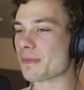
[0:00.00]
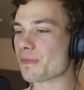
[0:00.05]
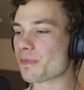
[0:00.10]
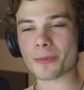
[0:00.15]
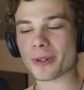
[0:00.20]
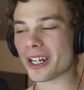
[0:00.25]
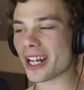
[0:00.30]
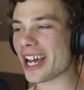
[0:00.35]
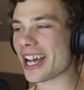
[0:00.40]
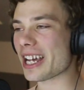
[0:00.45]

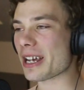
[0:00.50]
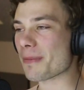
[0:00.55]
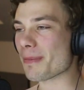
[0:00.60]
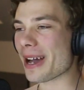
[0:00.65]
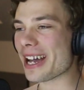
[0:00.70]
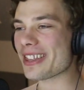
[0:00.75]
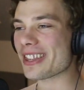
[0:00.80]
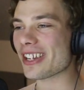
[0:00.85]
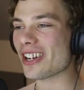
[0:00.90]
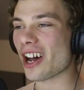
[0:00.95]
But hey, it
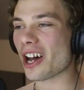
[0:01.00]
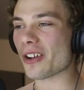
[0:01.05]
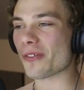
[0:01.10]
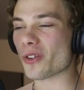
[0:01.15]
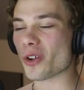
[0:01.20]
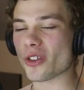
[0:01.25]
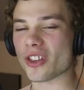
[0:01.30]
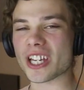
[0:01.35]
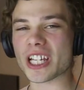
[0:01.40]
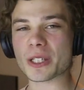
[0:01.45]
made the night of
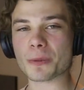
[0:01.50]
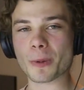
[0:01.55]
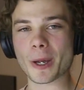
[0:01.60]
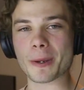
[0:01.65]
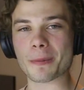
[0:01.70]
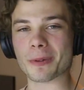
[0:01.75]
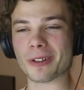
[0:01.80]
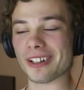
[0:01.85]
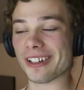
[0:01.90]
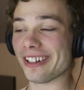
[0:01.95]
all these
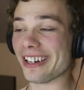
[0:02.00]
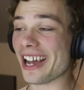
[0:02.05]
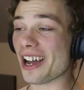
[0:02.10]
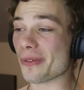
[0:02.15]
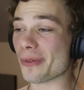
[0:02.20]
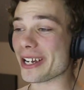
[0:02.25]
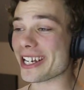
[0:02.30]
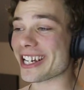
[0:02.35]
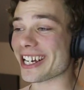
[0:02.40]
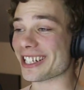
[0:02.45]
people, and now
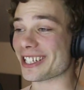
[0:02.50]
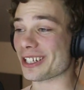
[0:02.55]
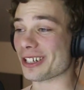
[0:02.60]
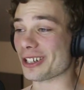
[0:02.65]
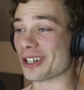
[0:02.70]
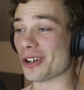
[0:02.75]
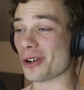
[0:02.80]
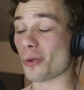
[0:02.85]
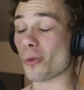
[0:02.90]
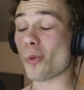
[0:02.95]
we get to
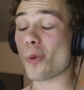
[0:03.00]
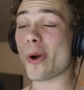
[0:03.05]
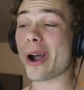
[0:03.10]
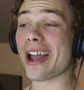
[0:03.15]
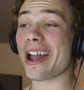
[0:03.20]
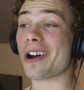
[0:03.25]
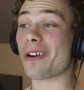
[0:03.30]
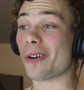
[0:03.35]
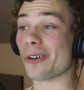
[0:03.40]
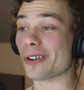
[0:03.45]
go
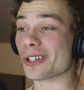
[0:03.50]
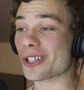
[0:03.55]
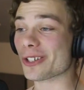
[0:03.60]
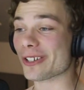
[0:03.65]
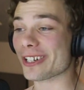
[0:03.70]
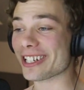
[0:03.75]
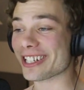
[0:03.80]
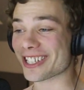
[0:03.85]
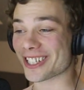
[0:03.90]
wow to it,